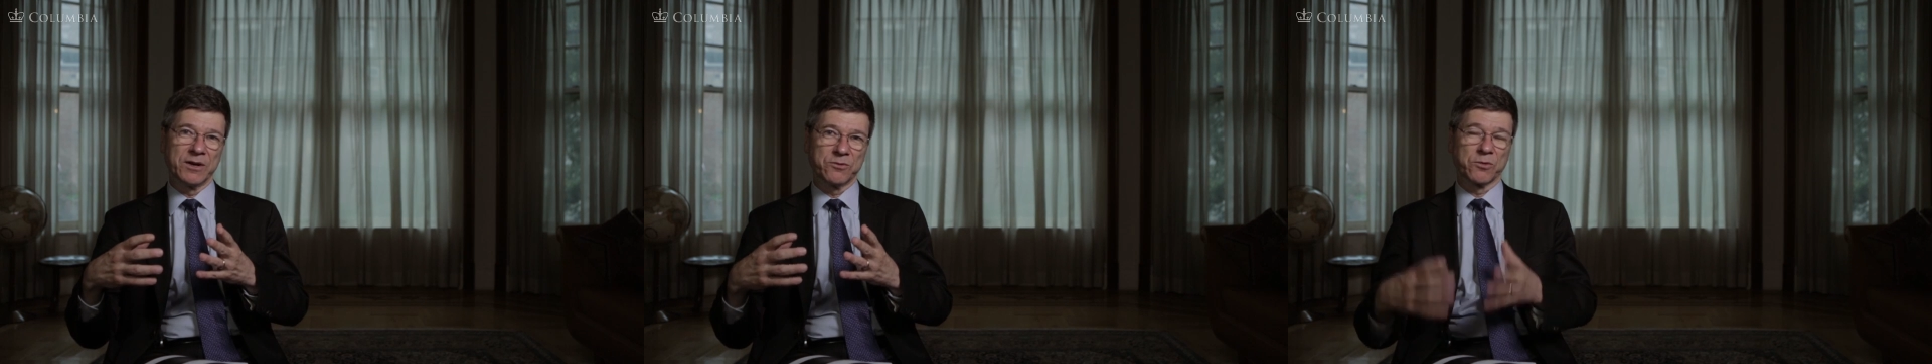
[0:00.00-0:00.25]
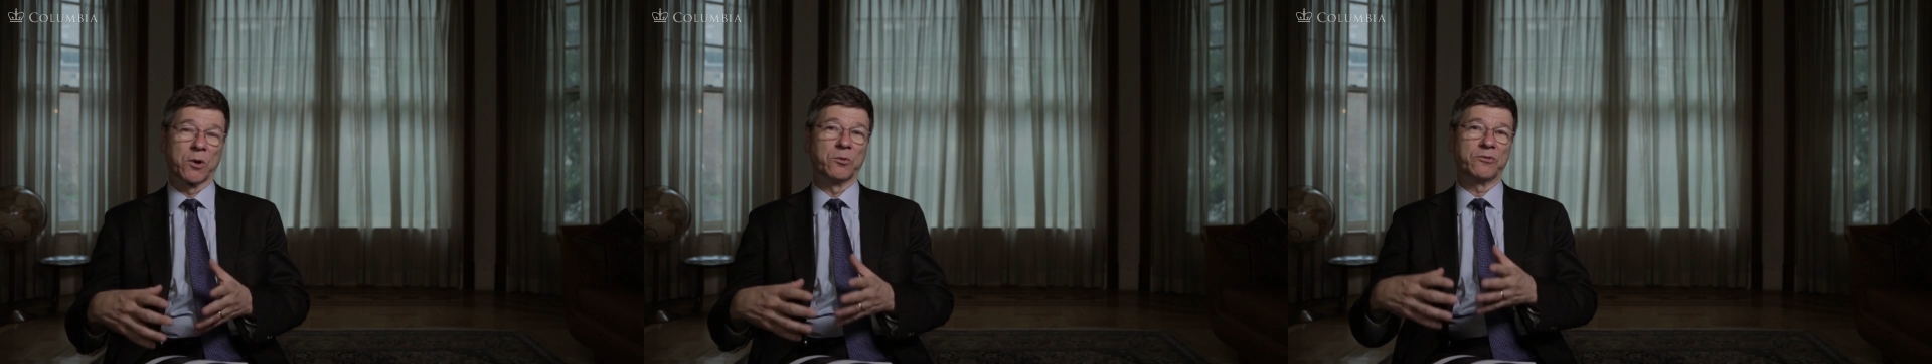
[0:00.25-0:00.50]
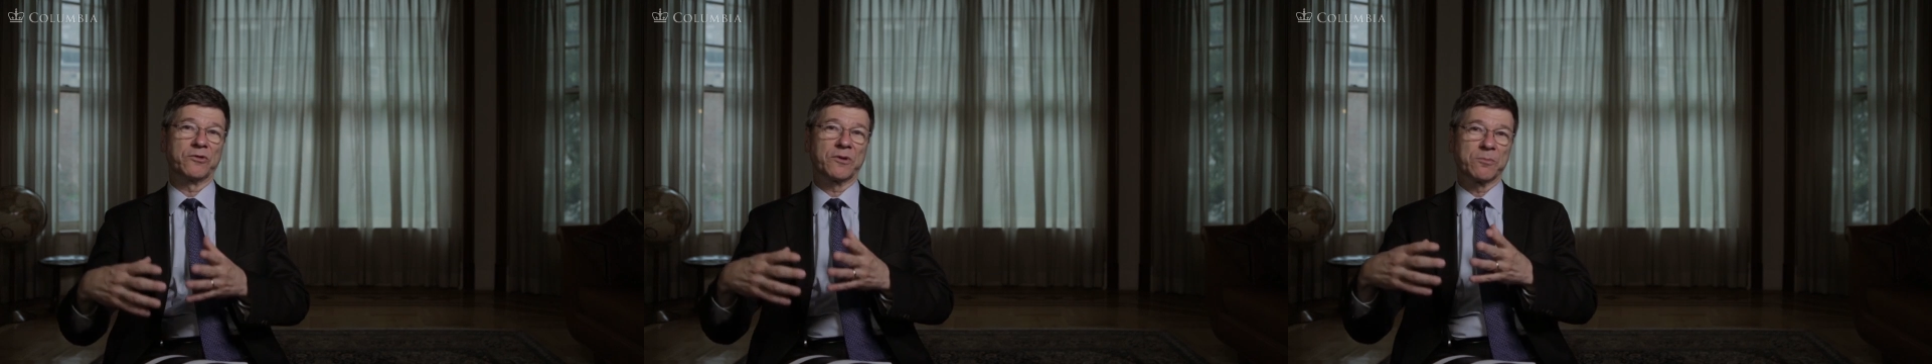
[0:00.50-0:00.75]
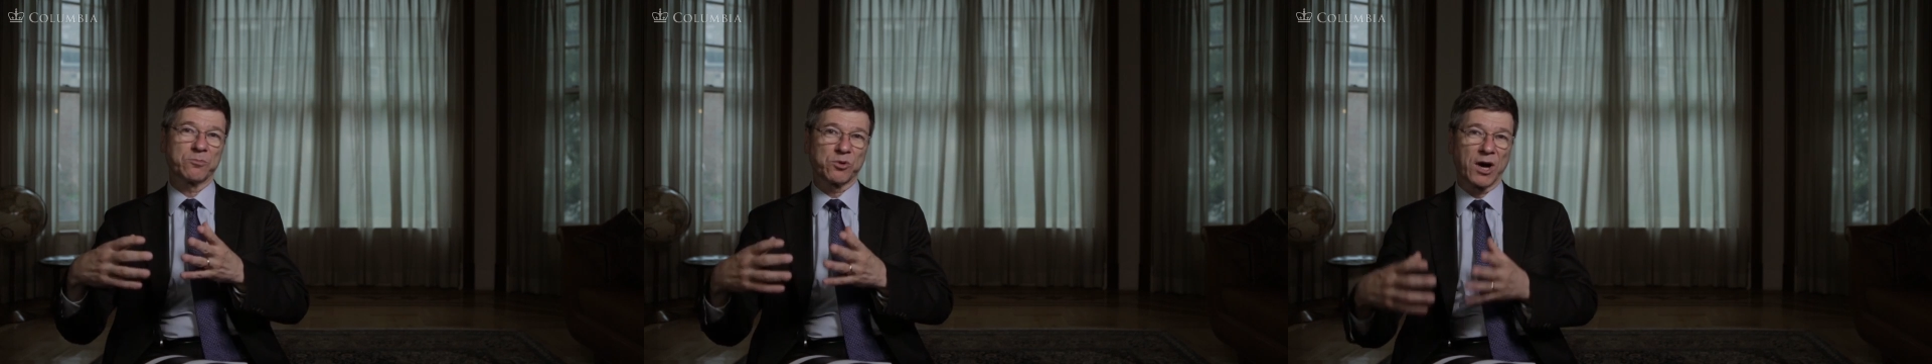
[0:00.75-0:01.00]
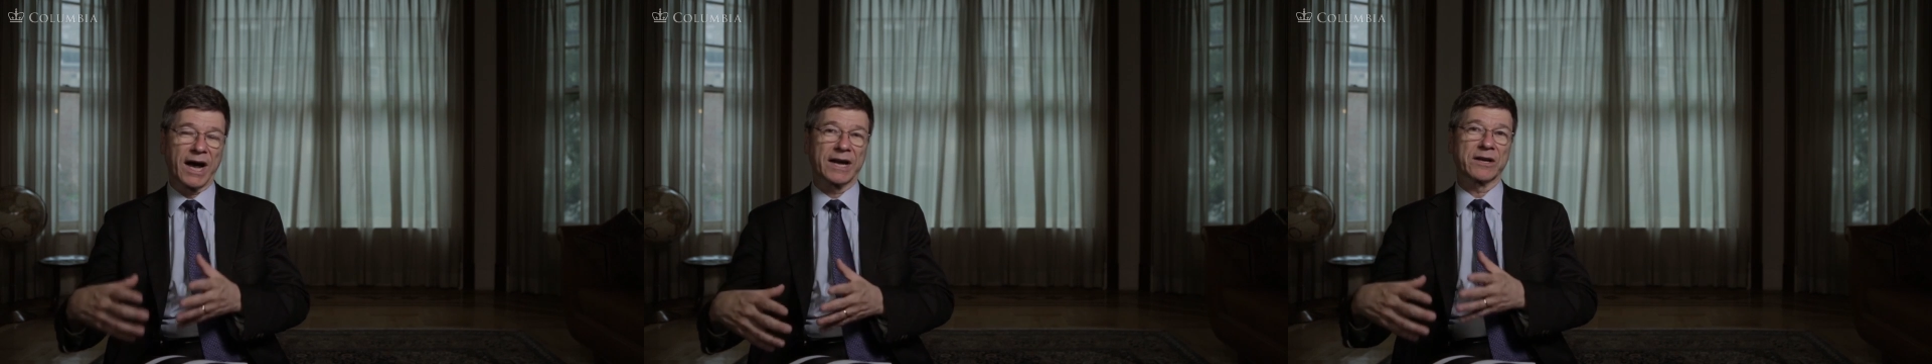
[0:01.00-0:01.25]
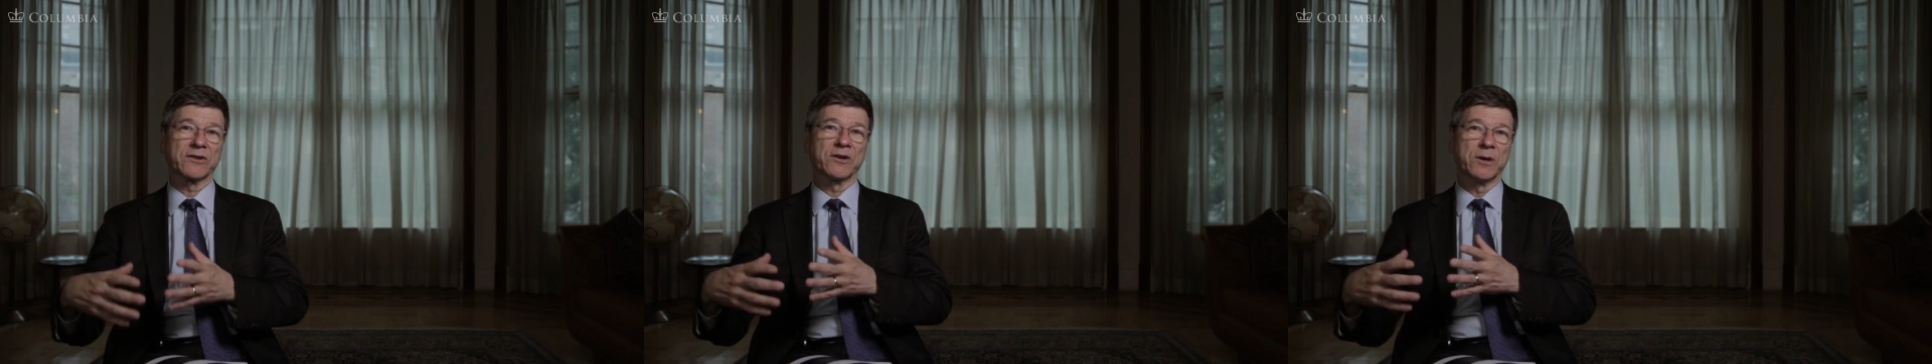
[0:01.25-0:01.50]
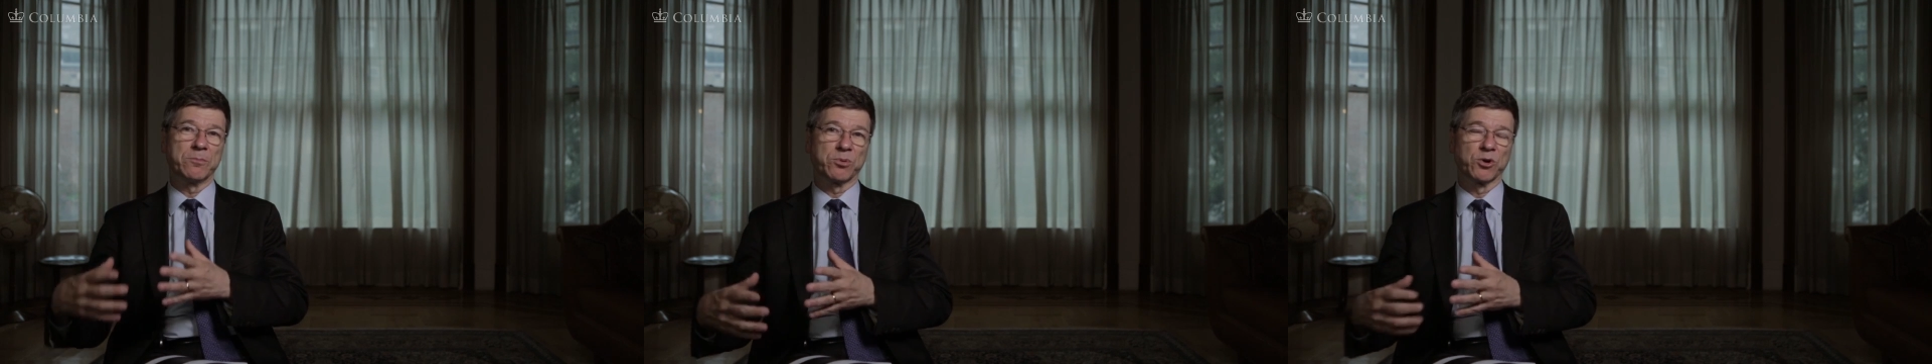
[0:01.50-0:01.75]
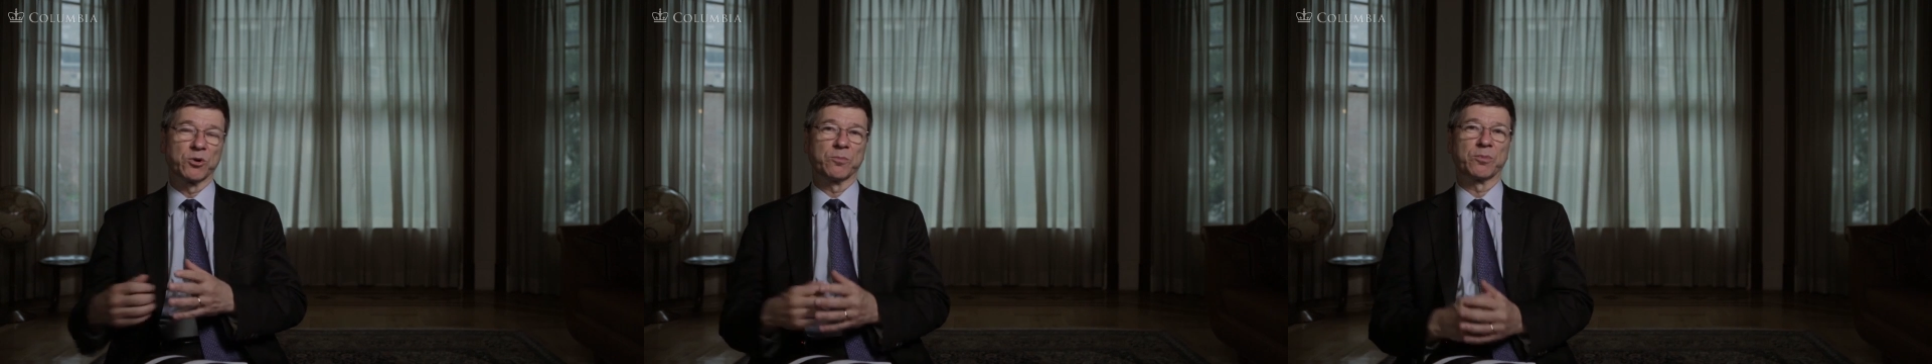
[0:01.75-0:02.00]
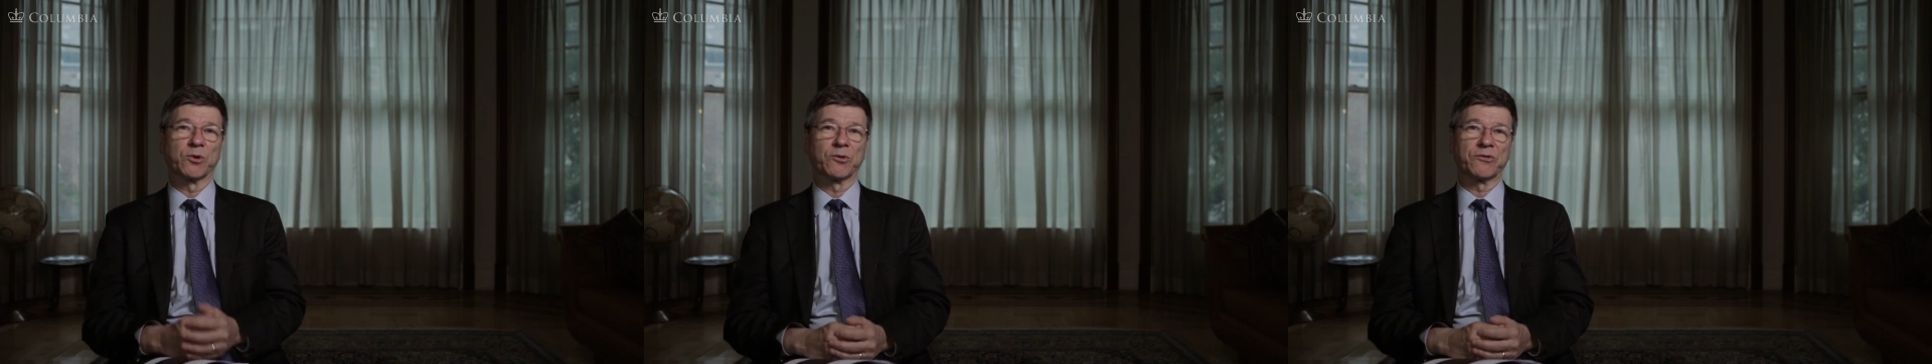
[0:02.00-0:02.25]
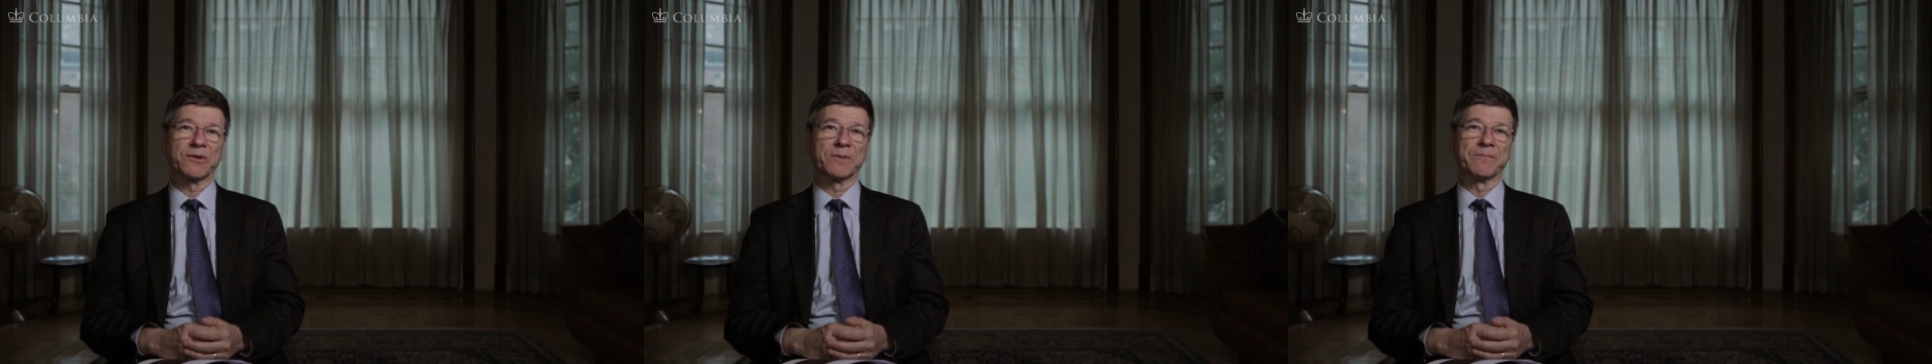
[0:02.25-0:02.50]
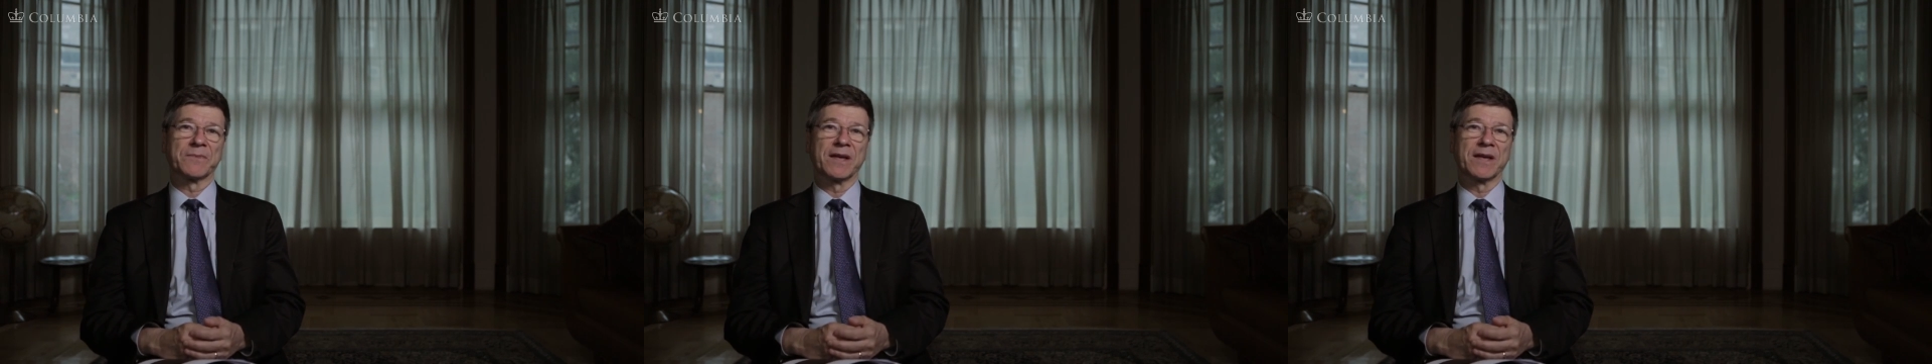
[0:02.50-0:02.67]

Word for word: gross product per person.